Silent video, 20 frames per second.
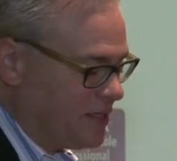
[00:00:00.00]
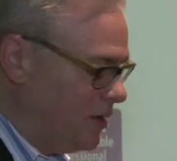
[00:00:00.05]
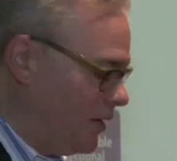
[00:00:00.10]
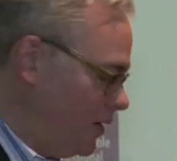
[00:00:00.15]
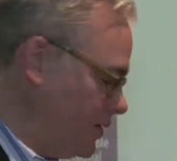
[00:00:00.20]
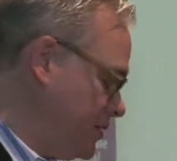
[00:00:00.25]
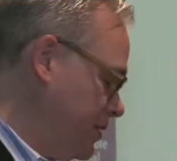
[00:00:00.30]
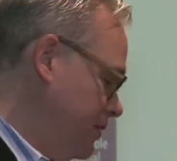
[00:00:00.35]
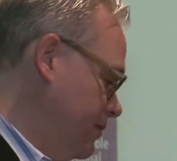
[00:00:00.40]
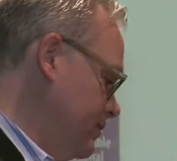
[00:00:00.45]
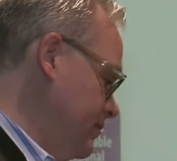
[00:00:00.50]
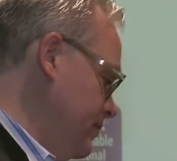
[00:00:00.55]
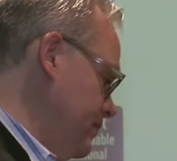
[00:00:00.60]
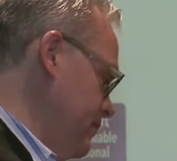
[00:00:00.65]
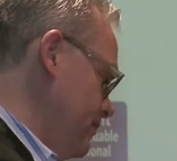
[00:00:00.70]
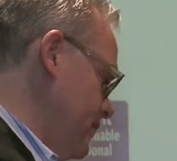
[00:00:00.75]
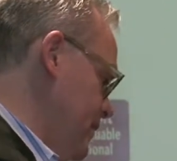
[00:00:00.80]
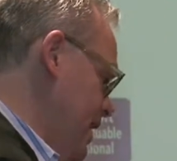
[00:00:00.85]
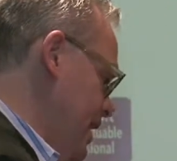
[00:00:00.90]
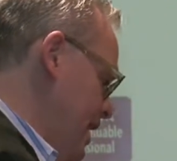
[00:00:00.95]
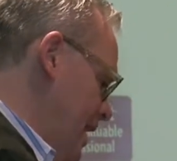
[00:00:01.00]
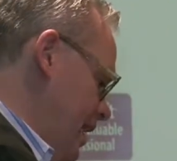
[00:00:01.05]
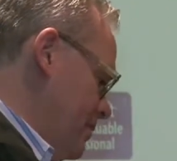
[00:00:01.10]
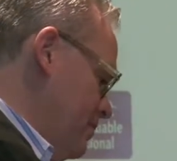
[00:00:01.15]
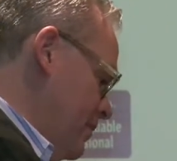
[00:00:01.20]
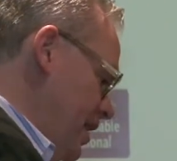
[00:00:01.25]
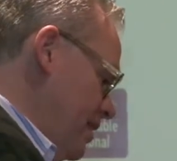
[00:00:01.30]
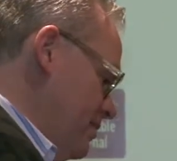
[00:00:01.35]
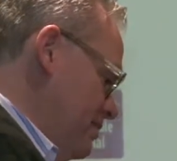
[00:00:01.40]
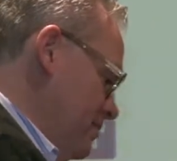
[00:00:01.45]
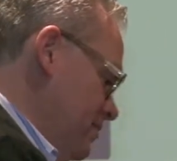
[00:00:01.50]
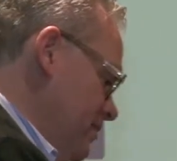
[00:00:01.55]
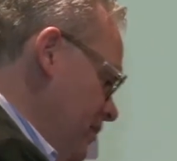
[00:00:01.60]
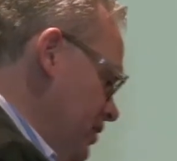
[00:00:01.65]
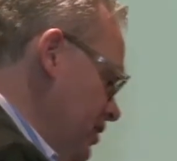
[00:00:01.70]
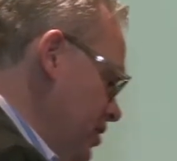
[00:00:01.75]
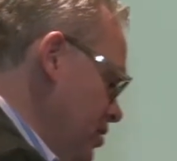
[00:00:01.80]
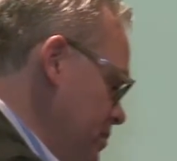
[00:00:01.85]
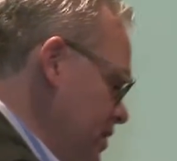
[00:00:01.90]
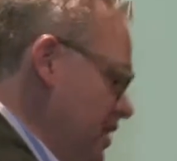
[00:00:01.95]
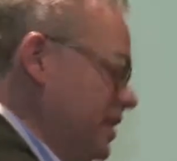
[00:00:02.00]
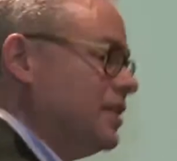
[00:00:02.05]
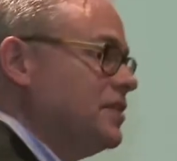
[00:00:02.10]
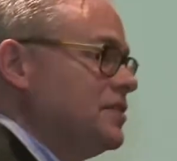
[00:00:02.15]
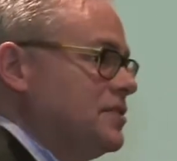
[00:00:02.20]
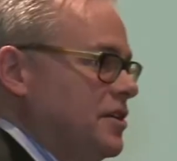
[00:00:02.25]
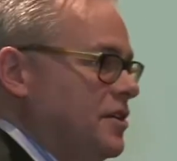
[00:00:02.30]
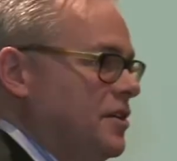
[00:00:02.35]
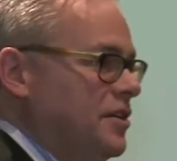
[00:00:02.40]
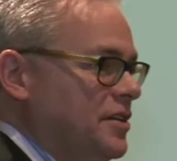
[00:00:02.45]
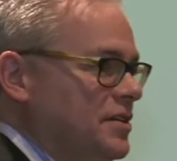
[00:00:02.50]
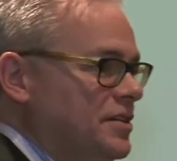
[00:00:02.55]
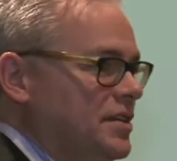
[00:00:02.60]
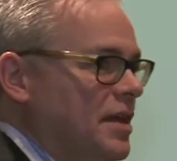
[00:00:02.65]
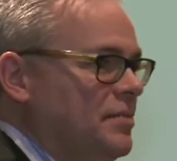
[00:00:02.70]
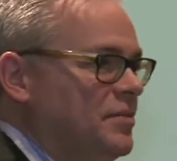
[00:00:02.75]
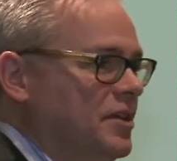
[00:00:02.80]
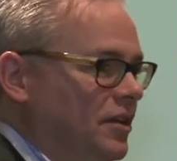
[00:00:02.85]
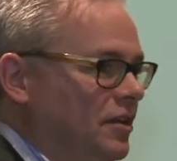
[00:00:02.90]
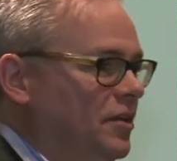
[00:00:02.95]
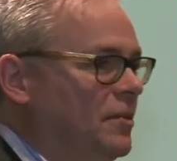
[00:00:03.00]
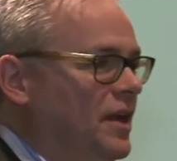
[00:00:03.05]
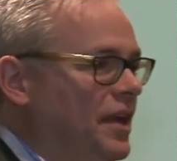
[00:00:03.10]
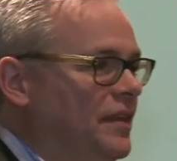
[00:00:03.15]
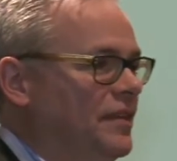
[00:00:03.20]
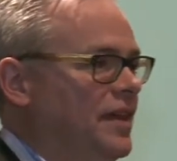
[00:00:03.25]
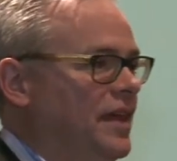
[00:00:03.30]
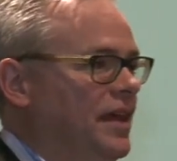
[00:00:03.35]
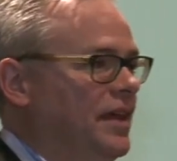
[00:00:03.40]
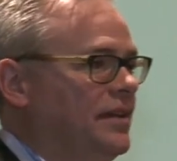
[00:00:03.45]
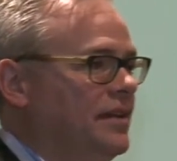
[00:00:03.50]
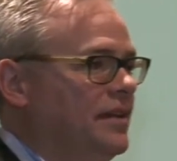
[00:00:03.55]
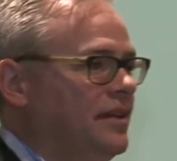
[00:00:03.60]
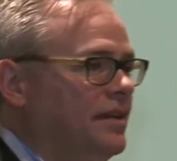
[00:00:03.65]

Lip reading: So yeah, I'm a little bit concerned and skeptical about that.